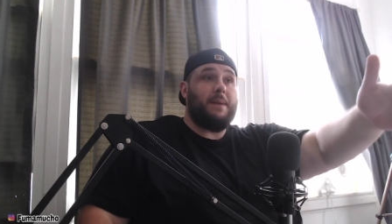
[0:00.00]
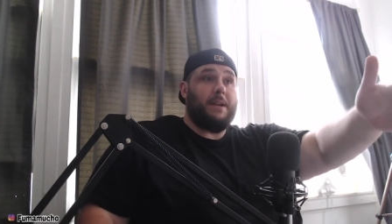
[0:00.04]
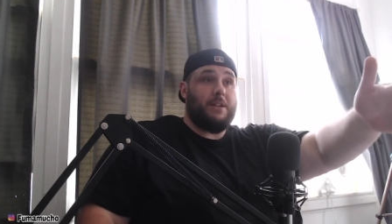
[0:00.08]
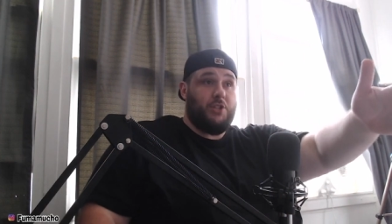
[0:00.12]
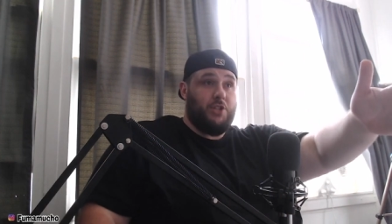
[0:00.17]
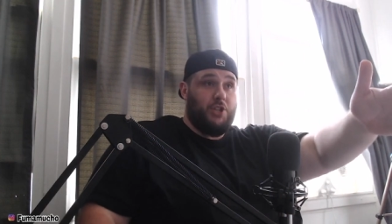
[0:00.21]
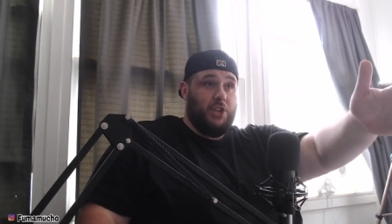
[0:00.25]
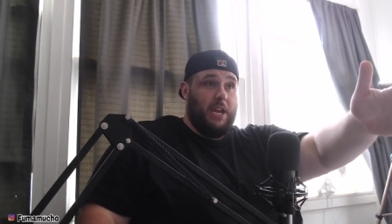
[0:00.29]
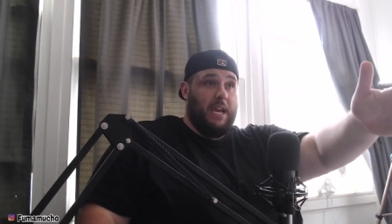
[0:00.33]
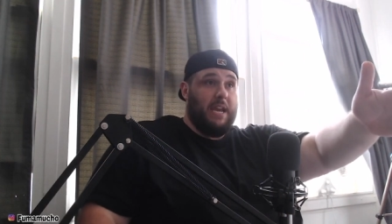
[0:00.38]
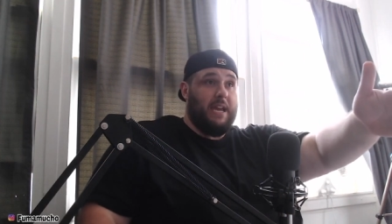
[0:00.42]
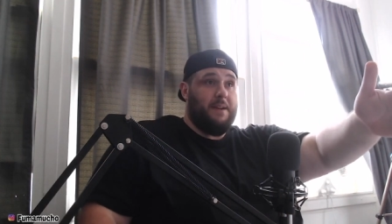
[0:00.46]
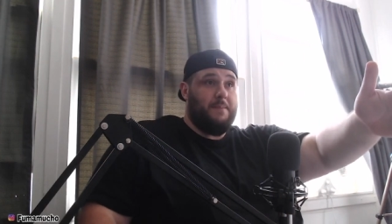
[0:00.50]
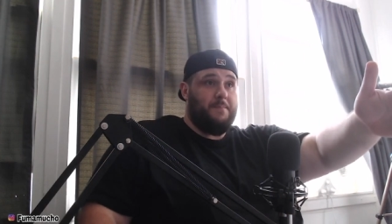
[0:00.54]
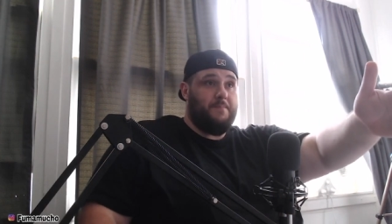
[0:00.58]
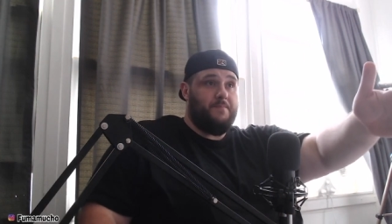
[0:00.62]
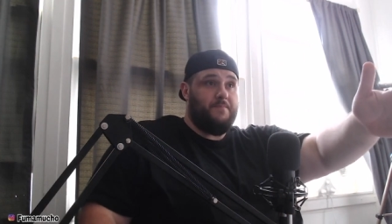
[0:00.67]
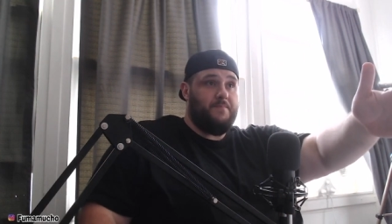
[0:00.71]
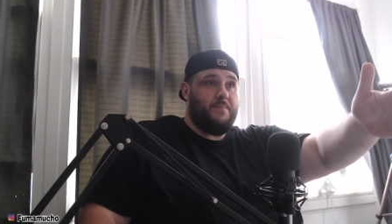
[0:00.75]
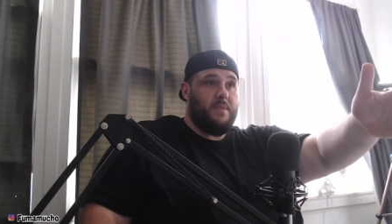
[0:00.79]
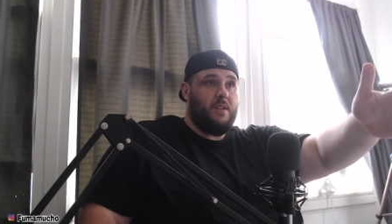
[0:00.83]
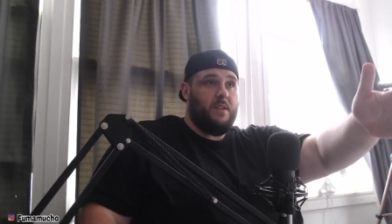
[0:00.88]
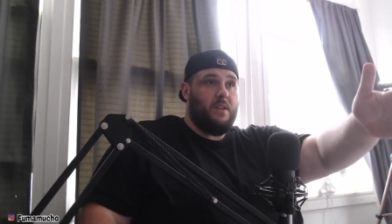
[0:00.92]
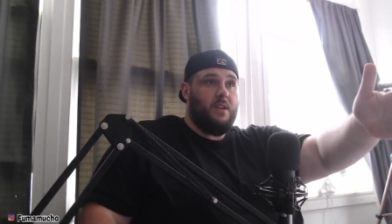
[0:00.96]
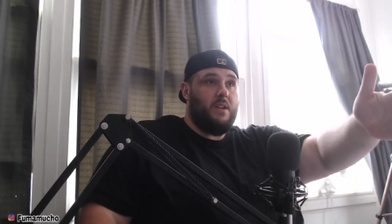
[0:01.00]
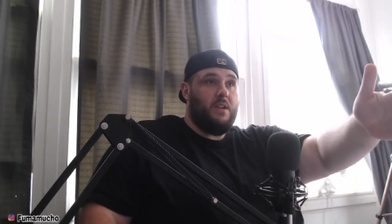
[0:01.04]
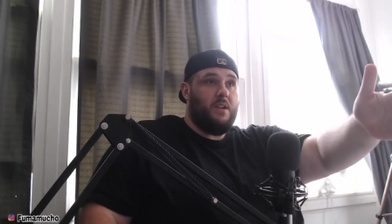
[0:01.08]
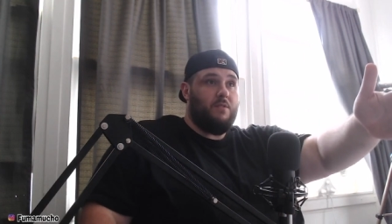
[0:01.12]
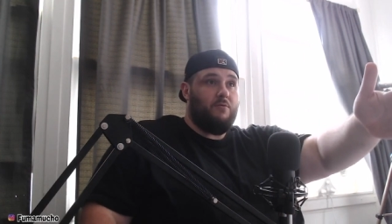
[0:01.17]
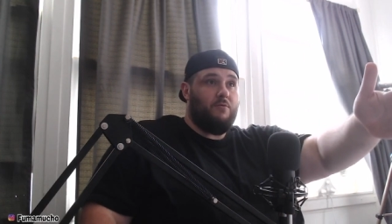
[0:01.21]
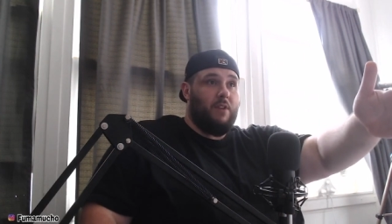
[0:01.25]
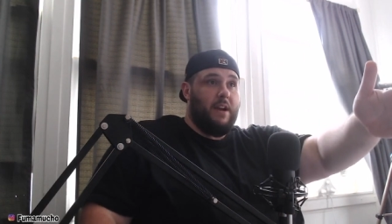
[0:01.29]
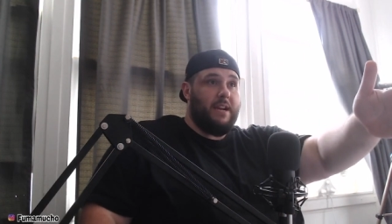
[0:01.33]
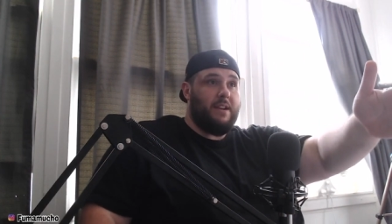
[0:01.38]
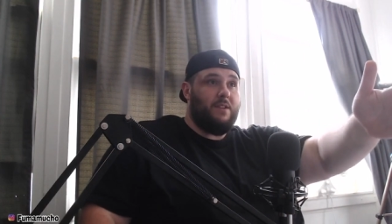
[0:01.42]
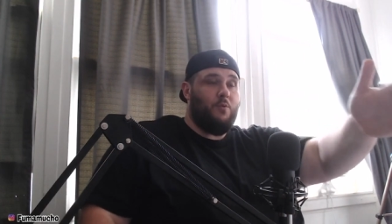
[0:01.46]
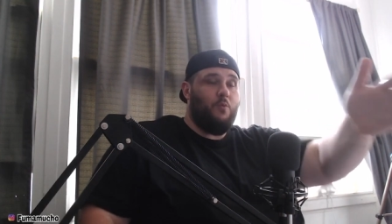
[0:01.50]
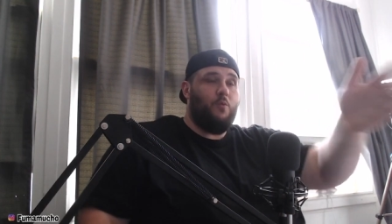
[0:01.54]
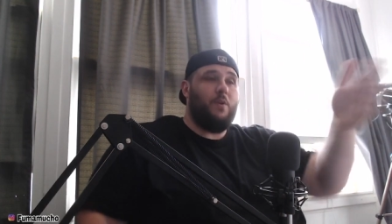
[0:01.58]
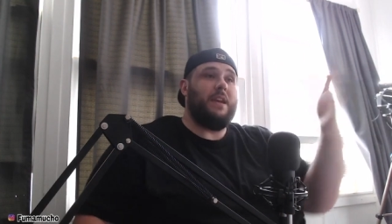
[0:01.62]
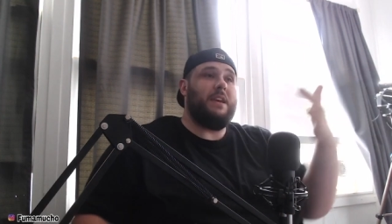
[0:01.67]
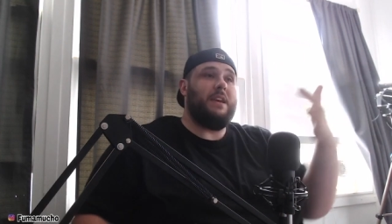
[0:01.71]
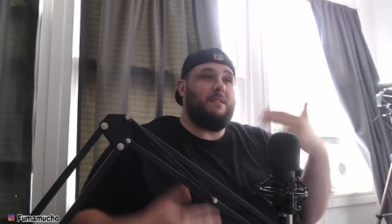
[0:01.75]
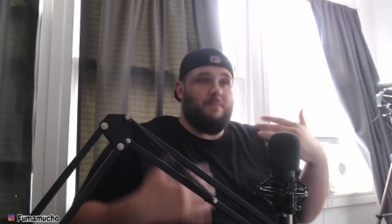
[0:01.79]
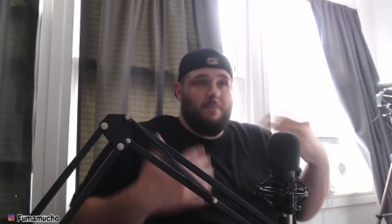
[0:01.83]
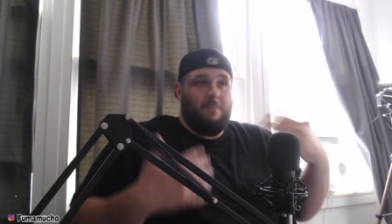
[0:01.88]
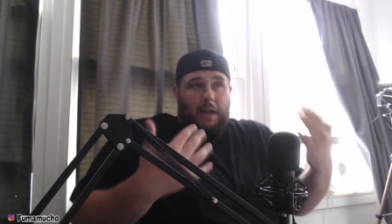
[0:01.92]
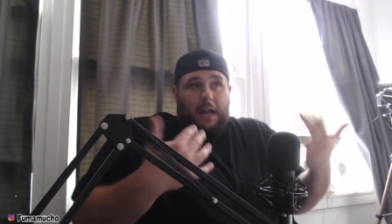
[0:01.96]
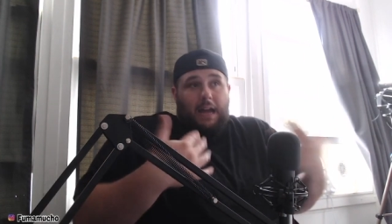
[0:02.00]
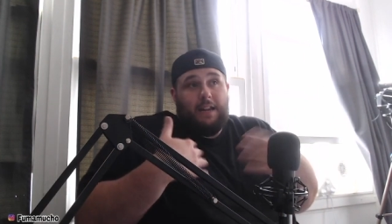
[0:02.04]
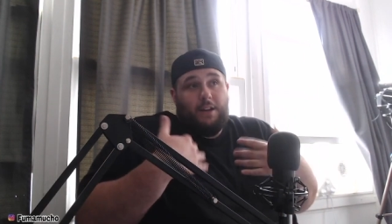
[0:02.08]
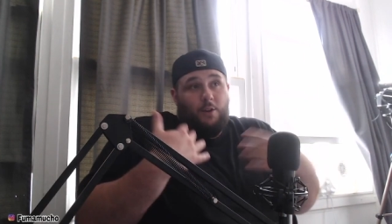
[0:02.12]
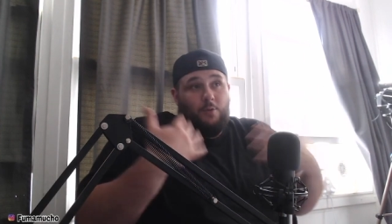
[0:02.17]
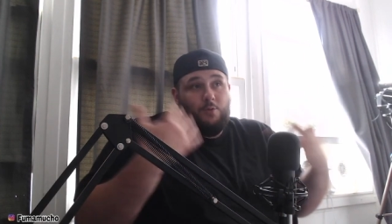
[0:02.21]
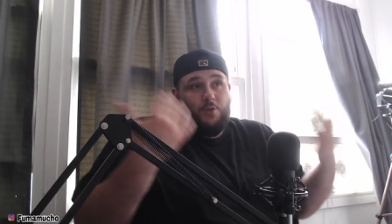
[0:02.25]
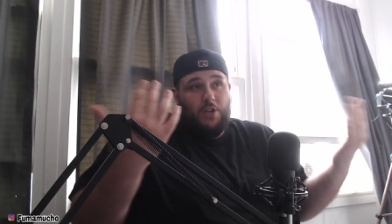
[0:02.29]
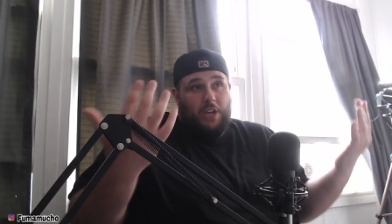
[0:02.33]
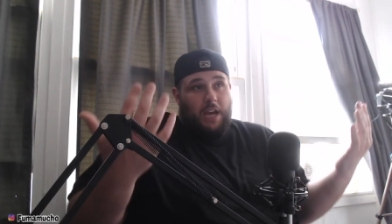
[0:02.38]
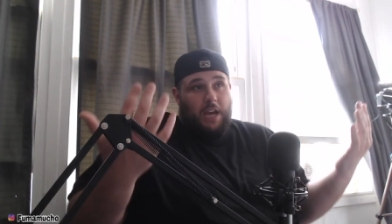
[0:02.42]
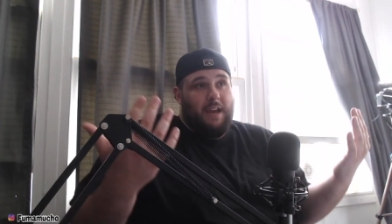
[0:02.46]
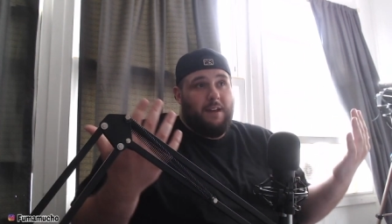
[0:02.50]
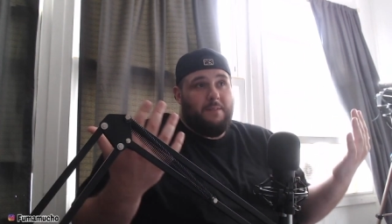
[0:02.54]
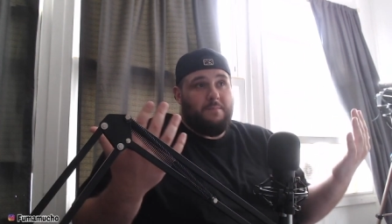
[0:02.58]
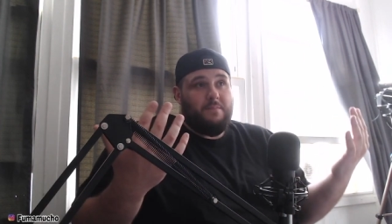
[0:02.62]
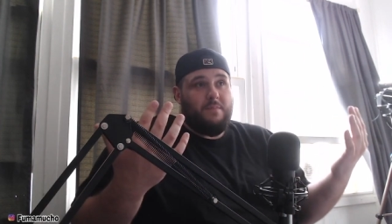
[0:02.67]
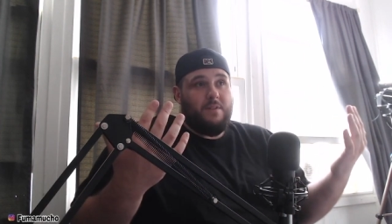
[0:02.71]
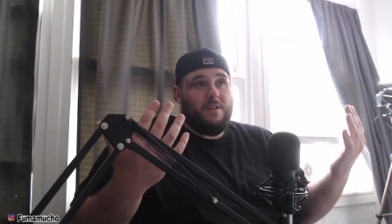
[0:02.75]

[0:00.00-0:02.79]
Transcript: About Jam, right? I know Jam.